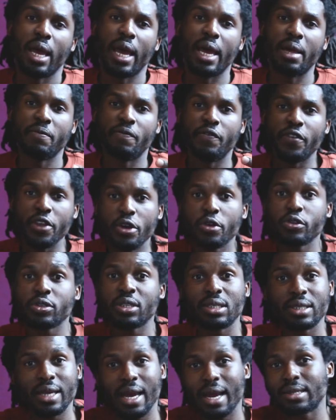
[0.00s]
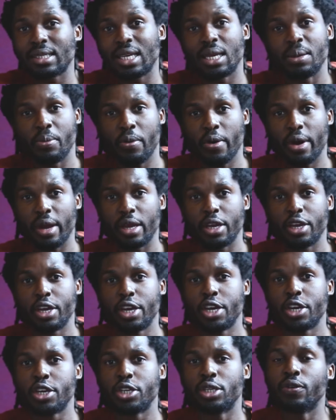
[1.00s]
And video is the exact same way.
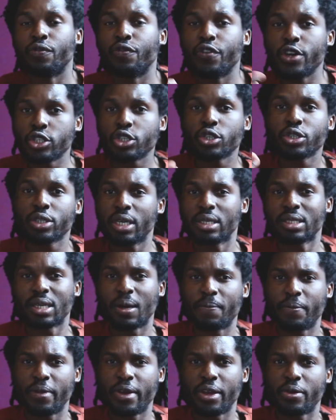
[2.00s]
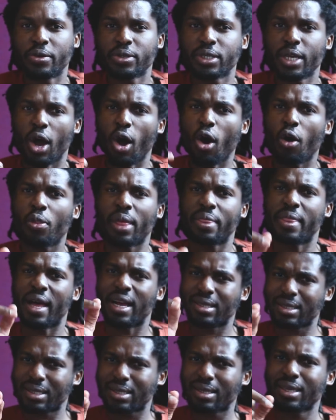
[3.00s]
You visually see something, you say, oh,
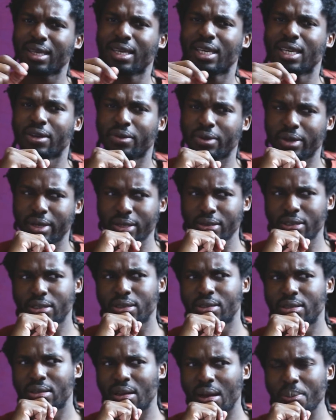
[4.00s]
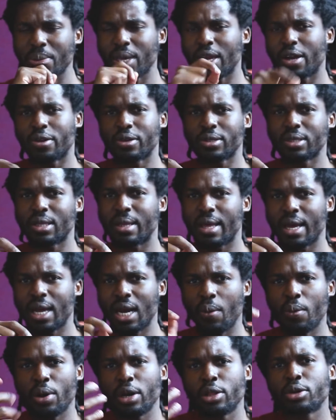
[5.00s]
that's curious. I'm curious in
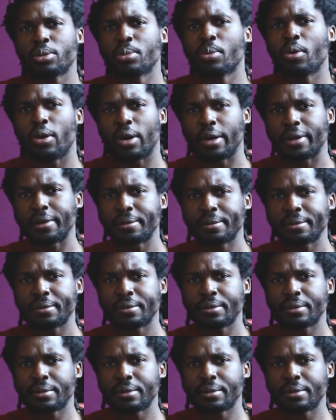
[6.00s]
that. I want to learn more.